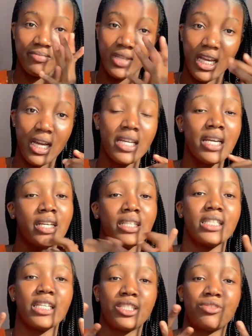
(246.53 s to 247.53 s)
Yeah,
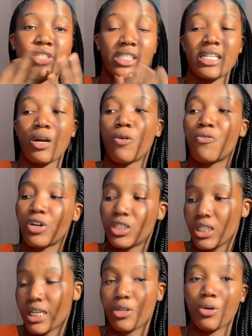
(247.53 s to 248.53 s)
these three things,
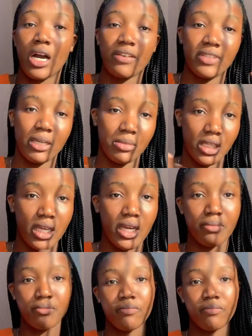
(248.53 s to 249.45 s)
unfortunately I don't have them here.